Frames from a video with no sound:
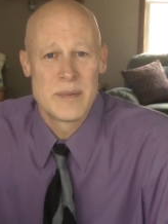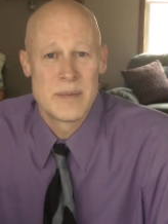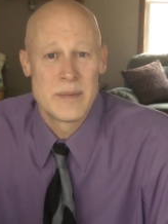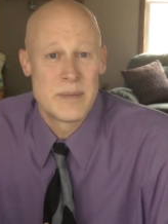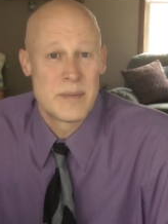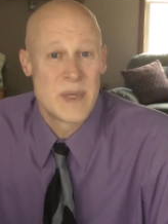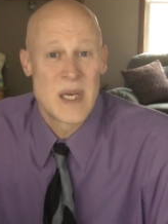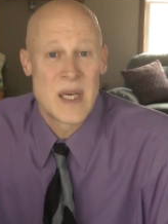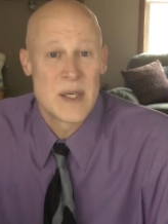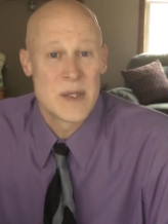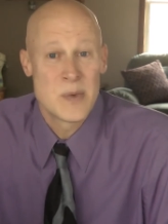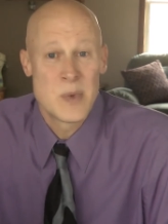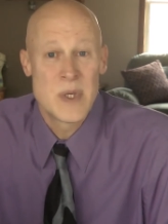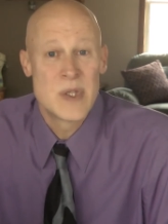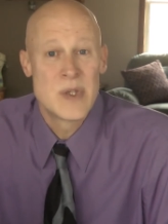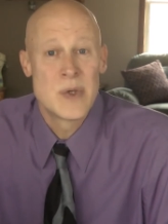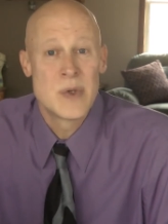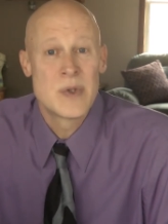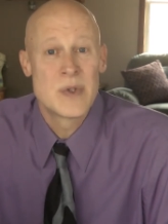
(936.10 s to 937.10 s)
Because we
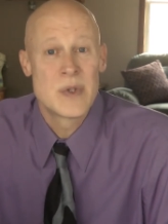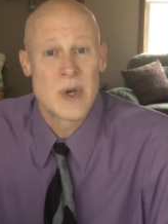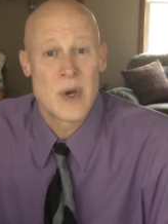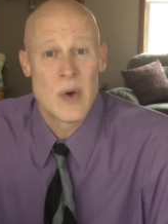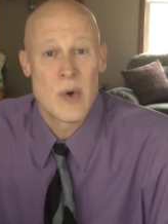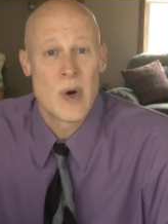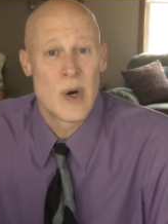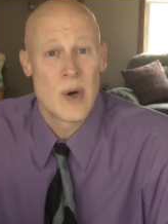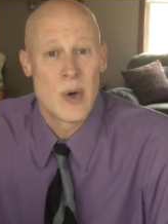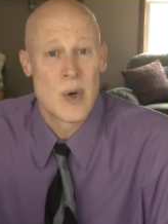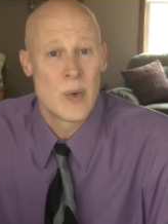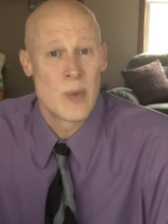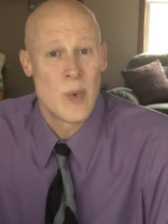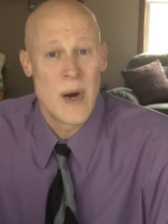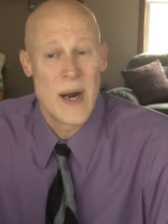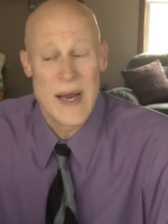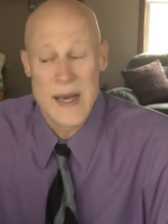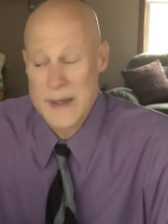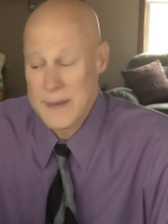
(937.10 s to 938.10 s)
choose to go our own
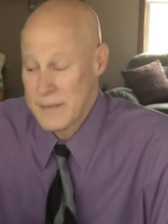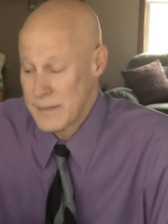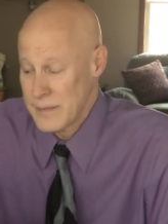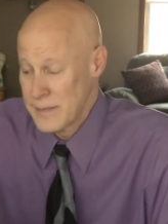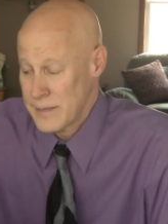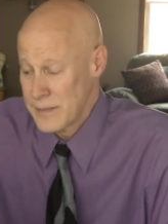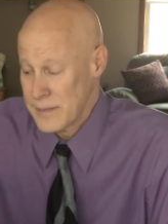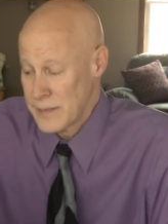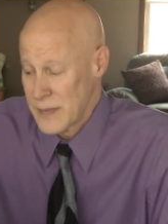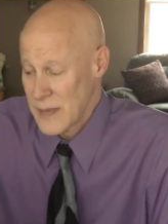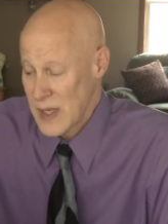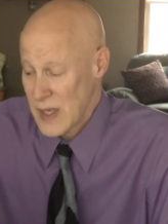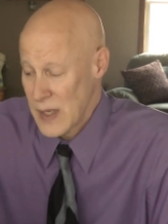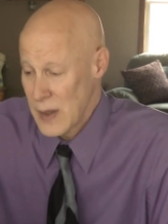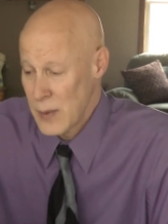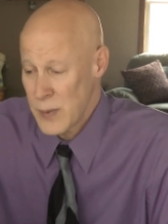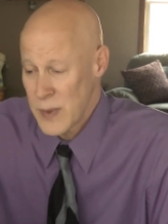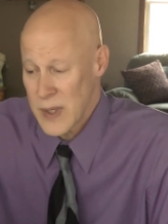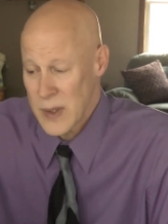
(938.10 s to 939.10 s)
way
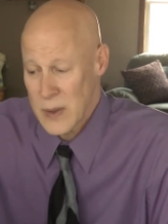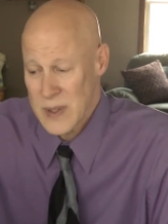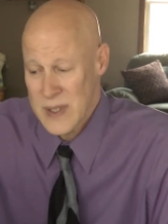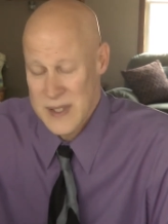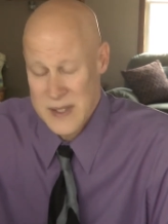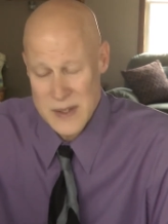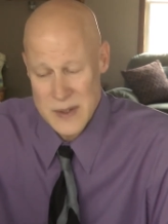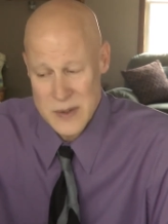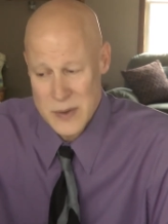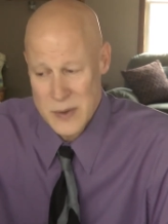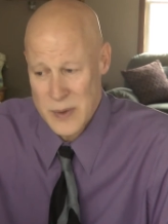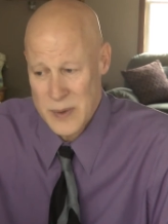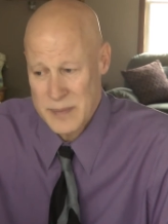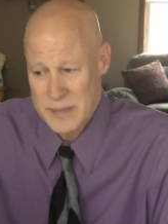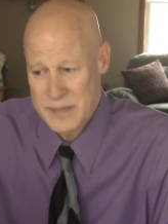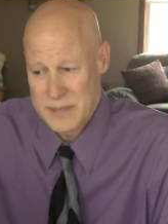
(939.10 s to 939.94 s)
and we don't listen to Him.